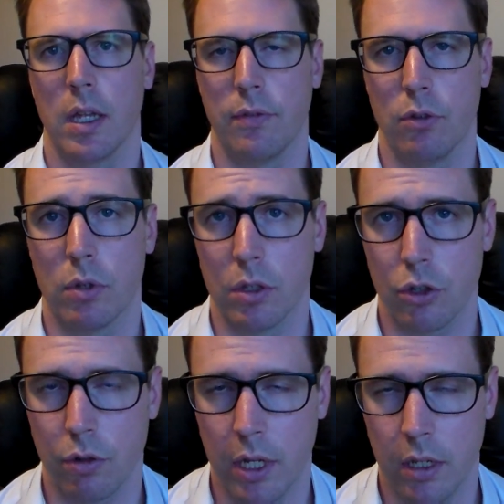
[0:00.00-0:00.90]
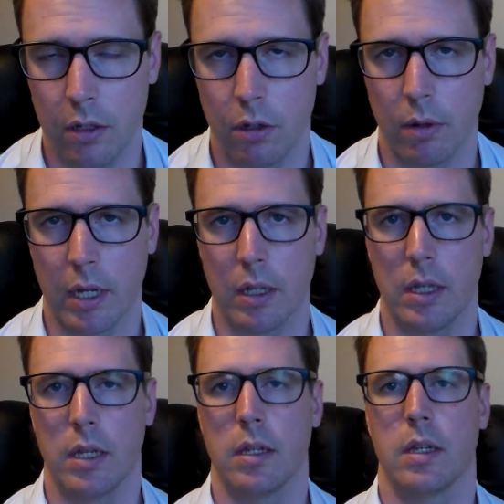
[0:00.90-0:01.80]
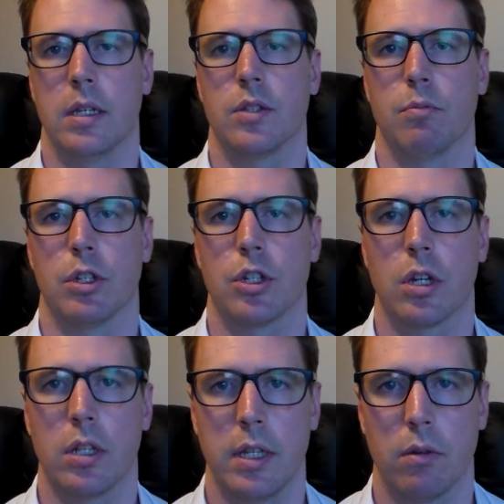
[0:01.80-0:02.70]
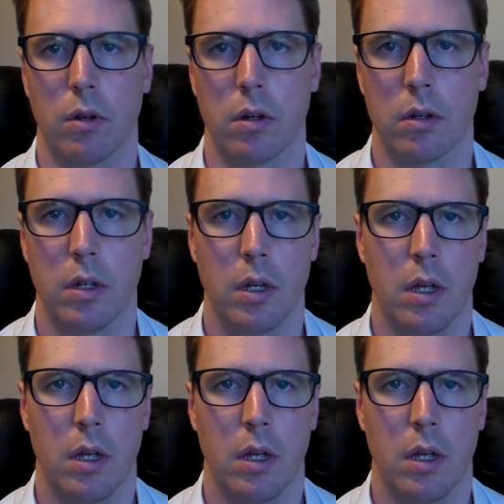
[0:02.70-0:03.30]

If you can train it correctly, it's much clearer